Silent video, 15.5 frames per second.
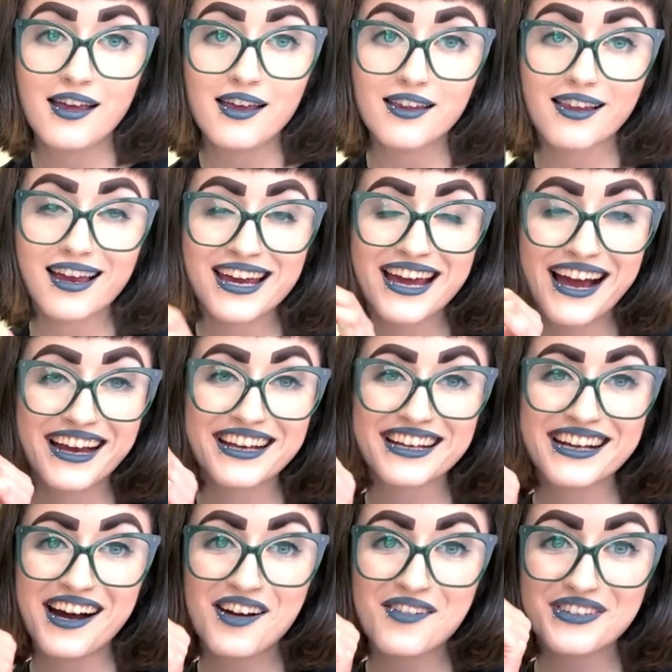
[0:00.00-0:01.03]
Like, I
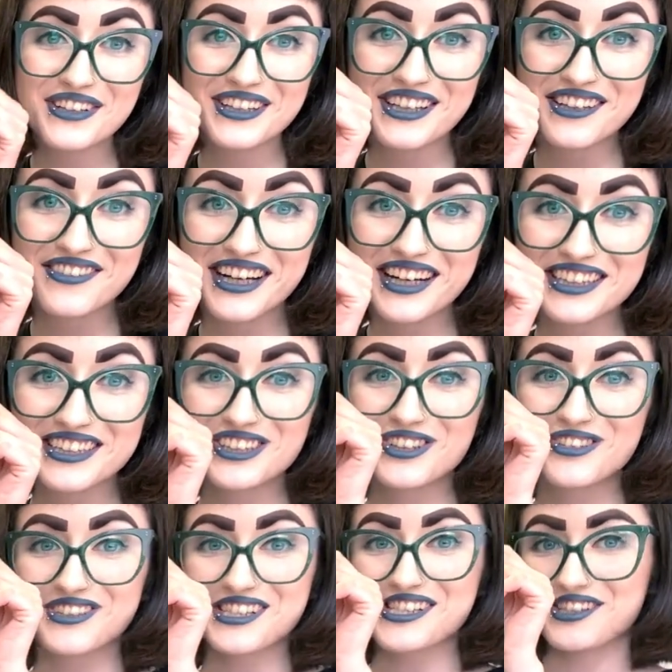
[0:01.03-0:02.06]
can't believe it. I
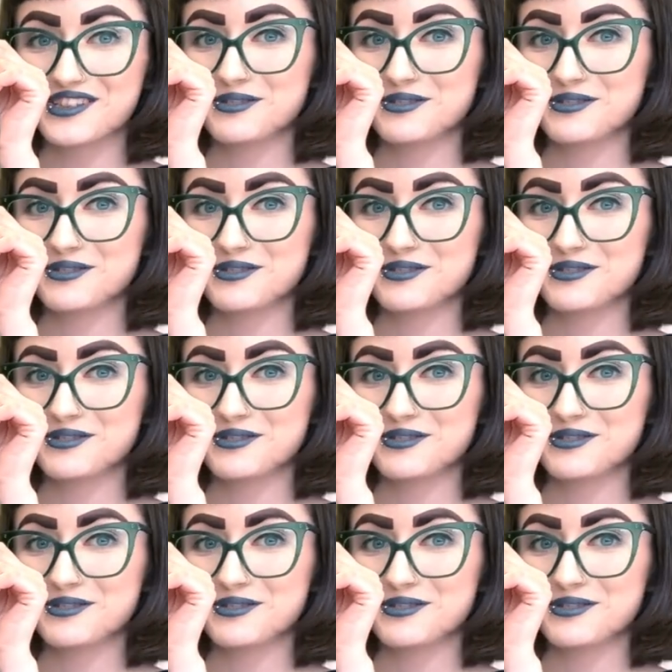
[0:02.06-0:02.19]
love it so